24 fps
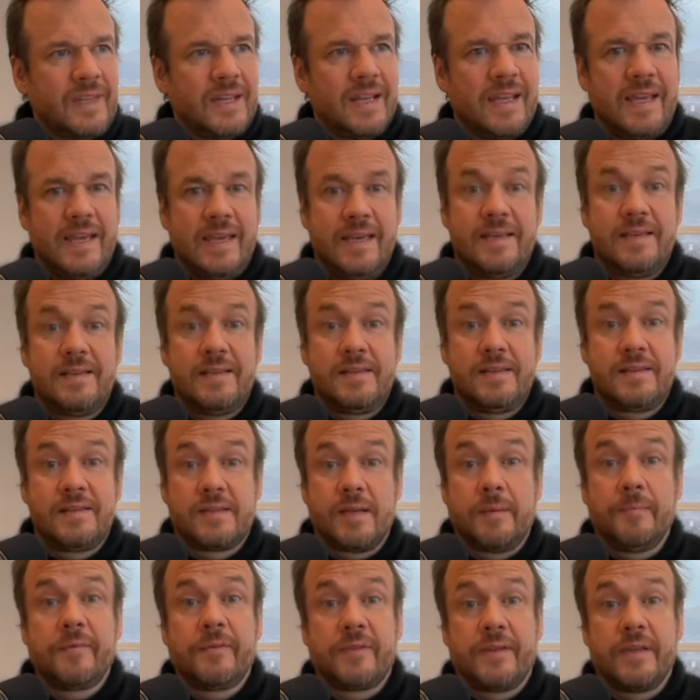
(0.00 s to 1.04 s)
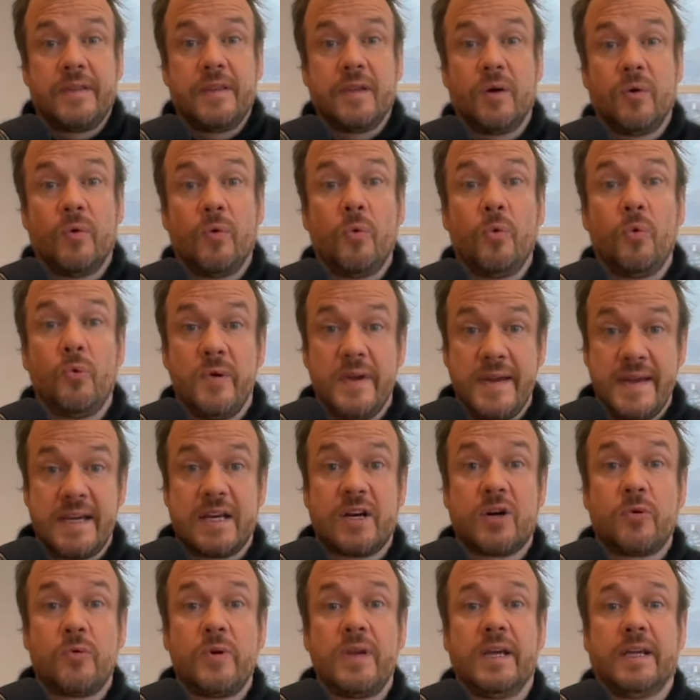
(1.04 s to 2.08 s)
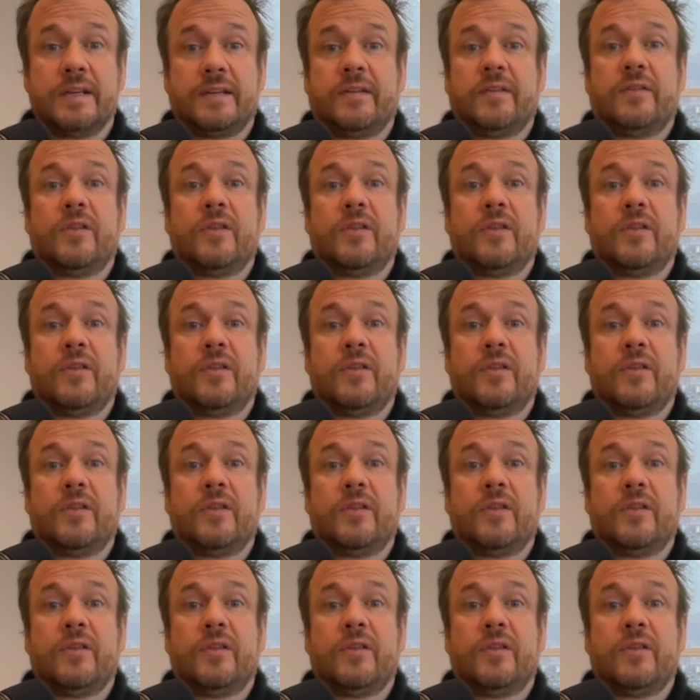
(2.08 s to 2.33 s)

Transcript: is something that we create,